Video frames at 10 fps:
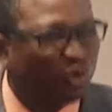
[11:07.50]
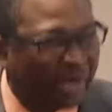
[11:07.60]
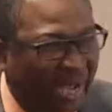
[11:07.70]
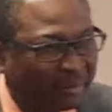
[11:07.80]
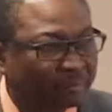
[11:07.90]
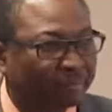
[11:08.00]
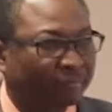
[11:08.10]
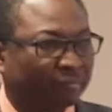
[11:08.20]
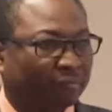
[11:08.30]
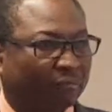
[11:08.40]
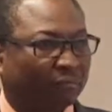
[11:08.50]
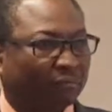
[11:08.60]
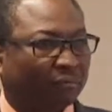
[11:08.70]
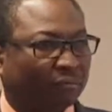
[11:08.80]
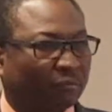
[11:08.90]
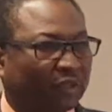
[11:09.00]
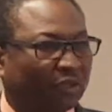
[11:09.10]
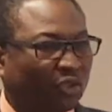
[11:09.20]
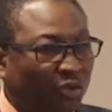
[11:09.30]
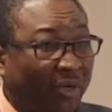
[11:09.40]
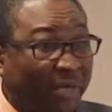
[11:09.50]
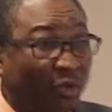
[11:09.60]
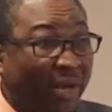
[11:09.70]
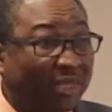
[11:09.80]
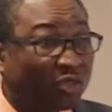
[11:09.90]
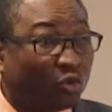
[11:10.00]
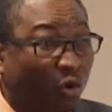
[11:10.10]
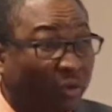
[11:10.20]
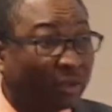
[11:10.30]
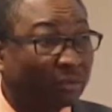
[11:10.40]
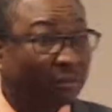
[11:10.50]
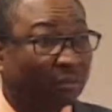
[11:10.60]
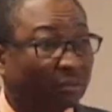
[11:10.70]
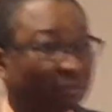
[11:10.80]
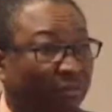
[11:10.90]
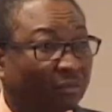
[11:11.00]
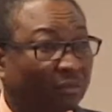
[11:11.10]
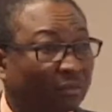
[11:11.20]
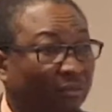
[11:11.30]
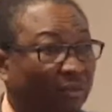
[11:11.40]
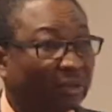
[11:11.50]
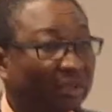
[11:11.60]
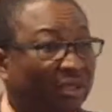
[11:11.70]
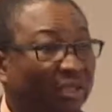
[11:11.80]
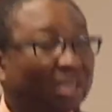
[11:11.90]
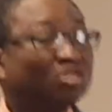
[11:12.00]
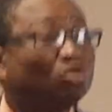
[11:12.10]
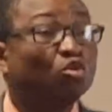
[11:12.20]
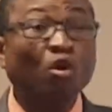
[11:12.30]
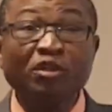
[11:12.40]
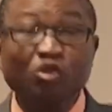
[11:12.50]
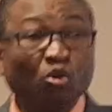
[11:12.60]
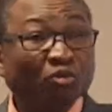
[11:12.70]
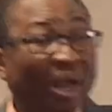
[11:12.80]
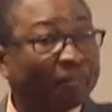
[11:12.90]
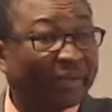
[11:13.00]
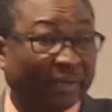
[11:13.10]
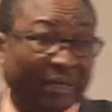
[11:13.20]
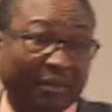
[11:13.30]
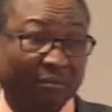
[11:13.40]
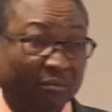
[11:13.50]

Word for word: yoga? Do you know that yoga is growing? It's growing so rapidly.